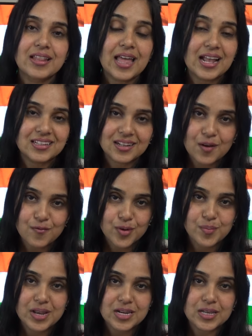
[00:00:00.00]
that come
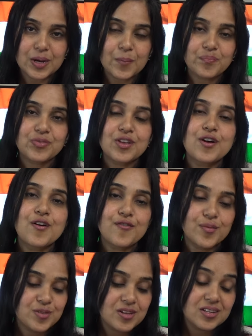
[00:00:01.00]
from India.
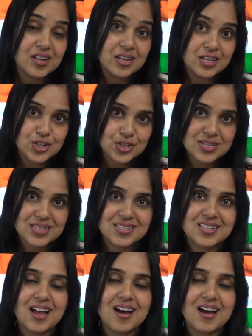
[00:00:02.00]
From the delicious